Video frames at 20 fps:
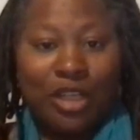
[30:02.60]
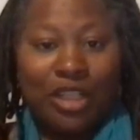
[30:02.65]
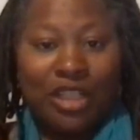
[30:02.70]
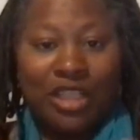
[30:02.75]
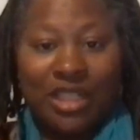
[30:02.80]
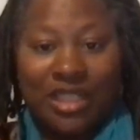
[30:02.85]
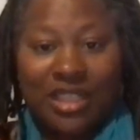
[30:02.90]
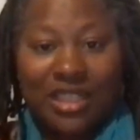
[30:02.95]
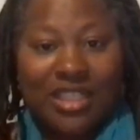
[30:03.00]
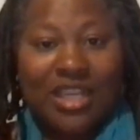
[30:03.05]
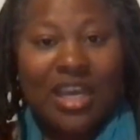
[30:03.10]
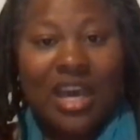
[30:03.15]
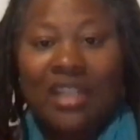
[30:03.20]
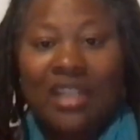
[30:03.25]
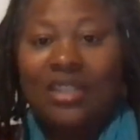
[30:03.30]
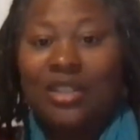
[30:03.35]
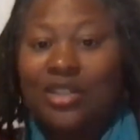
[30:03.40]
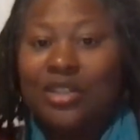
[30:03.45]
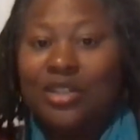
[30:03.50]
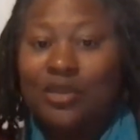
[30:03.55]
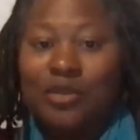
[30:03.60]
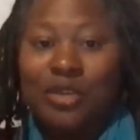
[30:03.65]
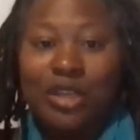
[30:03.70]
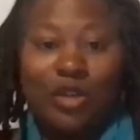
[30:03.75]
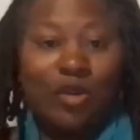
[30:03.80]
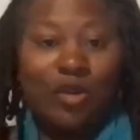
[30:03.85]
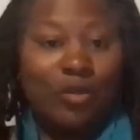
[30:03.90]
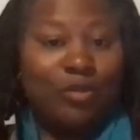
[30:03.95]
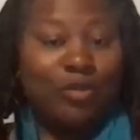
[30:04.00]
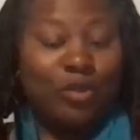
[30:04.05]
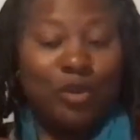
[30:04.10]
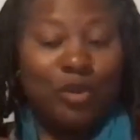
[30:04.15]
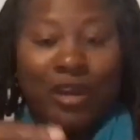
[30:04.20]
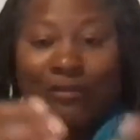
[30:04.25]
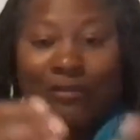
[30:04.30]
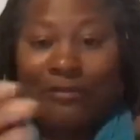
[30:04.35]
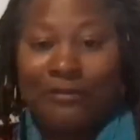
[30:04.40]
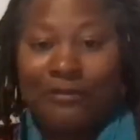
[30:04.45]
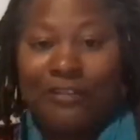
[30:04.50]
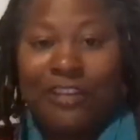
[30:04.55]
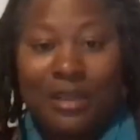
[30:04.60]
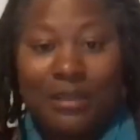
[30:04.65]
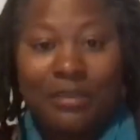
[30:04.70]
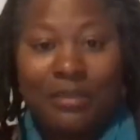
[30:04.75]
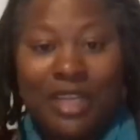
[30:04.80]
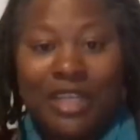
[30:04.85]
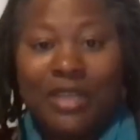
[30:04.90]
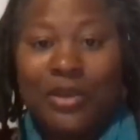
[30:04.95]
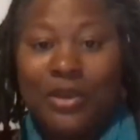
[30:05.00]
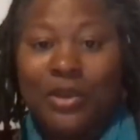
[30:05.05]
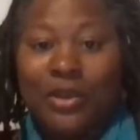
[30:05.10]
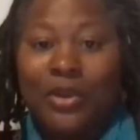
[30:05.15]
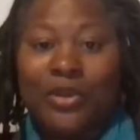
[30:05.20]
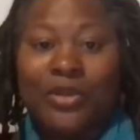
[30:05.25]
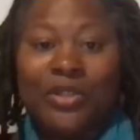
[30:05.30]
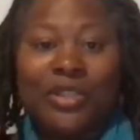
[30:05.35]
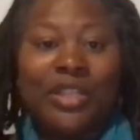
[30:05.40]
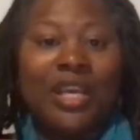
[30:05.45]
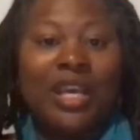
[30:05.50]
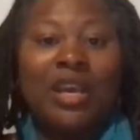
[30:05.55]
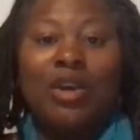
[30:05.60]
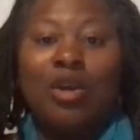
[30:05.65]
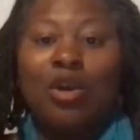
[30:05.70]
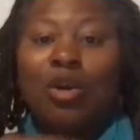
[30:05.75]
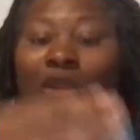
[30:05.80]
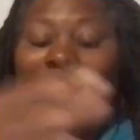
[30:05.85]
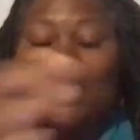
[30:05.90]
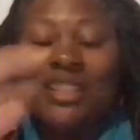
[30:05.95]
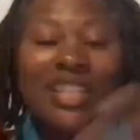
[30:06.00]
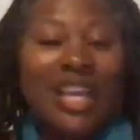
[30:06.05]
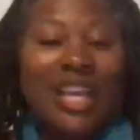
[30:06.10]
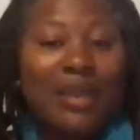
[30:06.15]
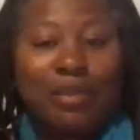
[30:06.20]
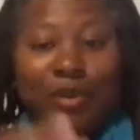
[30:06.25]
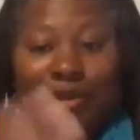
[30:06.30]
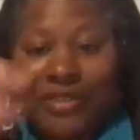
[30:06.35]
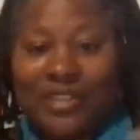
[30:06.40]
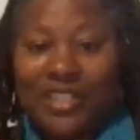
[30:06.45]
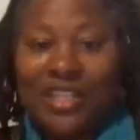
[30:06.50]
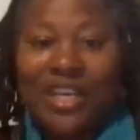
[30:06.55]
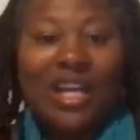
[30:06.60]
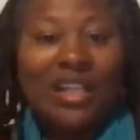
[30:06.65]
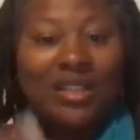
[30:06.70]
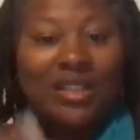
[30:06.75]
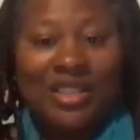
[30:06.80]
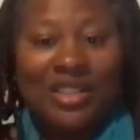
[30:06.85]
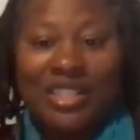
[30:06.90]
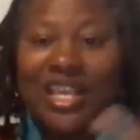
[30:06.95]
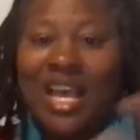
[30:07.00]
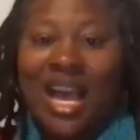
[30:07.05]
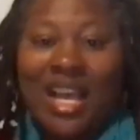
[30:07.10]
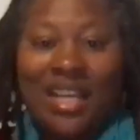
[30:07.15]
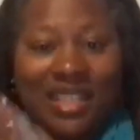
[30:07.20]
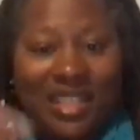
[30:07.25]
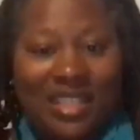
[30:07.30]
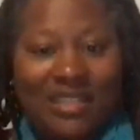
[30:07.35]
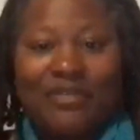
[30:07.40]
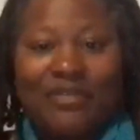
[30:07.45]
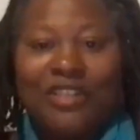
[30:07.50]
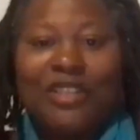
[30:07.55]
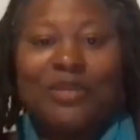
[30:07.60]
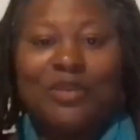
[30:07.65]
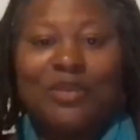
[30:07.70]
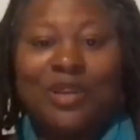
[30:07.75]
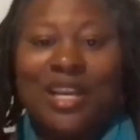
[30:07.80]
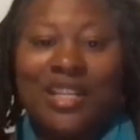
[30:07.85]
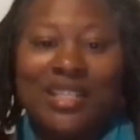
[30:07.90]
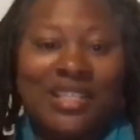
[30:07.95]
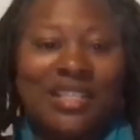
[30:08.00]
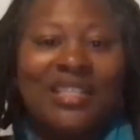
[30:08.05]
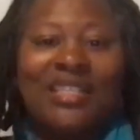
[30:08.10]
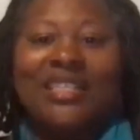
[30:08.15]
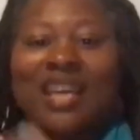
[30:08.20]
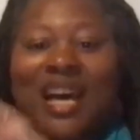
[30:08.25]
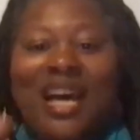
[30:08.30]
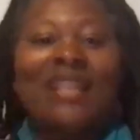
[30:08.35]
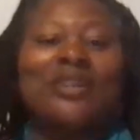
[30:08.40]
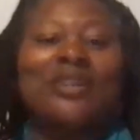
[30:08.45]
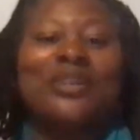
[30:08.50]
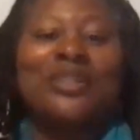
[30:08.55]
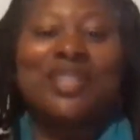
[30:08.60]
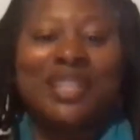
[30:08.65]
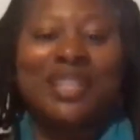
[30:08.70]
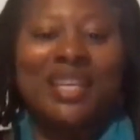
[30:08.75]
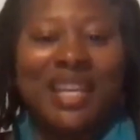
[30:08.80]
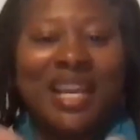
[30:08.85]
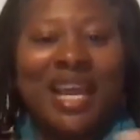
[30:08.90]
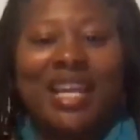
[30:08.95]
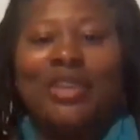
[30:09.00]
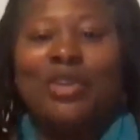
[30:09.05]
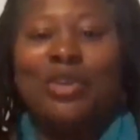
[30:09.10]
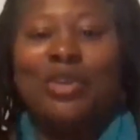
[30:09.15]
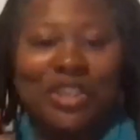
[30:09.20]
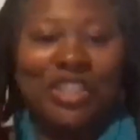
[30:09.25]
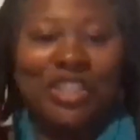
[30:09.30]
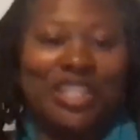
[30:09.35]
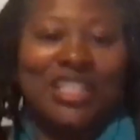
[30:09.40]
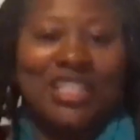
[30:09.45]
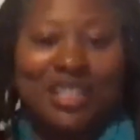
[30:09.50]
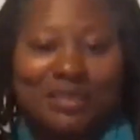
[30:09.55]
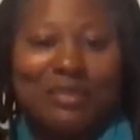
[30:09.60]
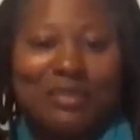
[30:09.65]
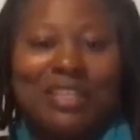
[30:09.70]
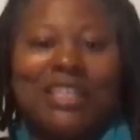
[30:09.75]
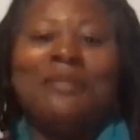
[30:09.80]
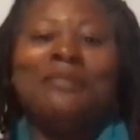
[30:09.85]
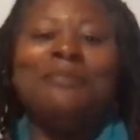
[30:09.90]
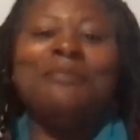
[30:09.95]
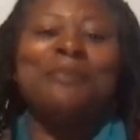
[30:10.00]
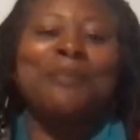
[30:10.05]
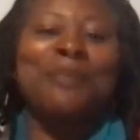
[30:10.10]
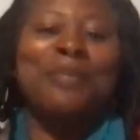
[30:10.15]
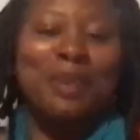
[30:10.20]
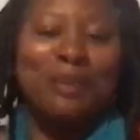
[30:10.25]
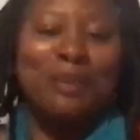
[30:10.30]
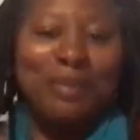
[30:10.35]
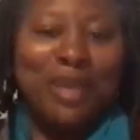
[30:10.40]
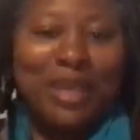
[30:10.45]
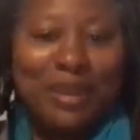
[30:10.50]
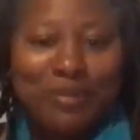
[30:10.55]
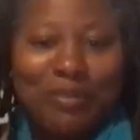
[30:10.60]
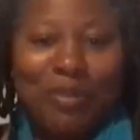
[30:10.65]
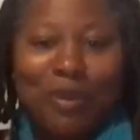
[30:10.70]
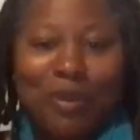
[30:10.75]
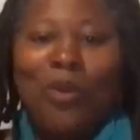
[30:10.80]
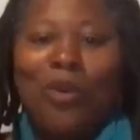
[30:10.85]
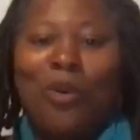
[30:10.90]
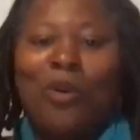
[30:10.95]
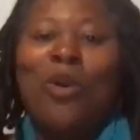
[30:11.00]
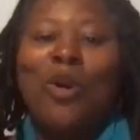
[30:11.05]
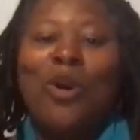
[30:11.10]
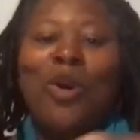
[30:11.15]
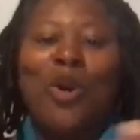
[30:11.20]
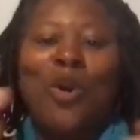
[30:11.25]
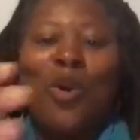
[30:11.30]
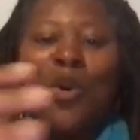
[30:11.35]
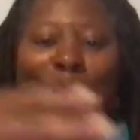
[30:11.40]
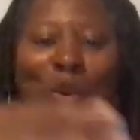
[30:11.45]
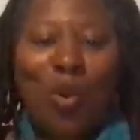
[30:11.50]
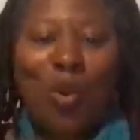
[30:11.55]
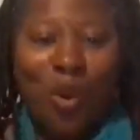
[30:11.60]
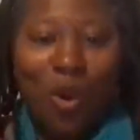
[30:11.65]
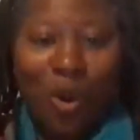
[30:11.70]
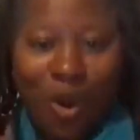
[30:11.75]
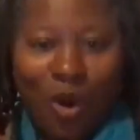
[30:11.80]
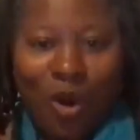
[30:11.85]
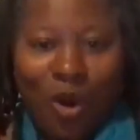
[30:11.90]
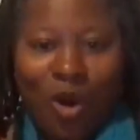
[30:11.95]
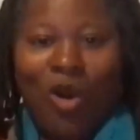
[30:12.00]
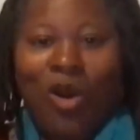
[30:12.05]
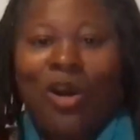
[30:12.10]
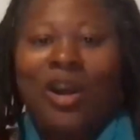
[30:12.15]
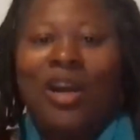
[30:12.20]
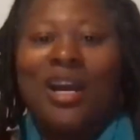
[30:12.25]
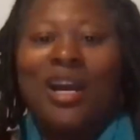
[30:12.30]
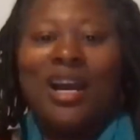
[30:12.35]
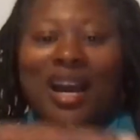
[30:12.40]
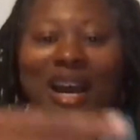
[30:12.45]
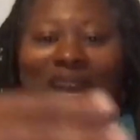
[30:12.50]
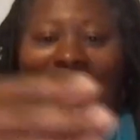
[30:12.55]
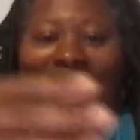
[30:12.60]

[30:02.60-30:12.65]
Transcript: not just scholars. We hope to have filmmakers, all type of scholars, activists. When I say scholars, again, I don't just mean people who are